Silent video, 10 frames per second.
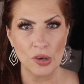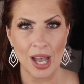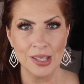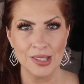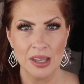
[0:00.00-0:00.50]

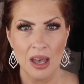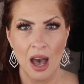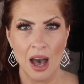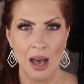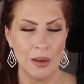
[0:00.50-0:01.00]
dress,
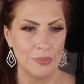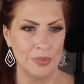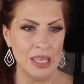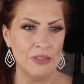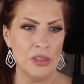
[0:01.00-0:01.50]

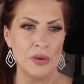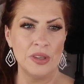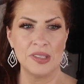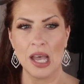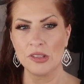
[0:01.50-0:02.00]
even though
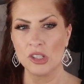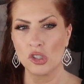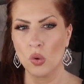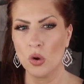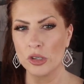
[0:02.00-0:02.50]
this has
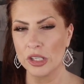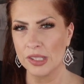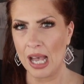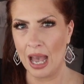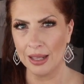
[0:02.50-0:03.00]
this
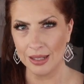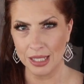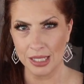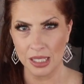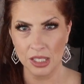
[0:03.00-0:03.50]
gorgeous
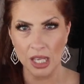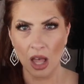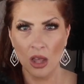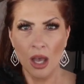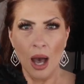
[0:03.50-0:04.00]
eyelet
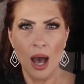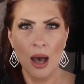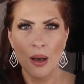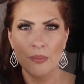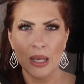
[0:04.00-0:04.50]
detail,
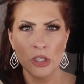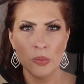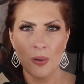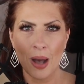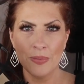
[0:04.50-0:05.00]

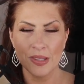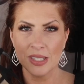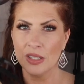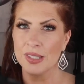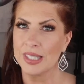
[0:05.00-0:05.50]
you pop
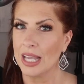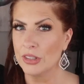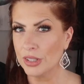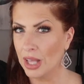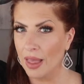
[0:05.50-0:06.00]
this little
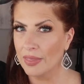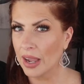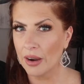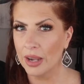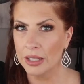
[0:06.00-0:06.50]
sandal on
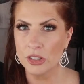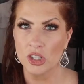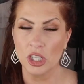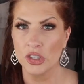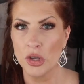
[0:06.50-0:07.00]
there and
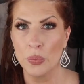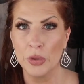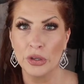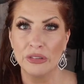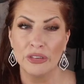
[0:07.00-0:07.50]
it's just so
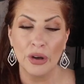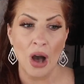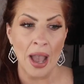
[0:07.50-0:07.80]
beautiful.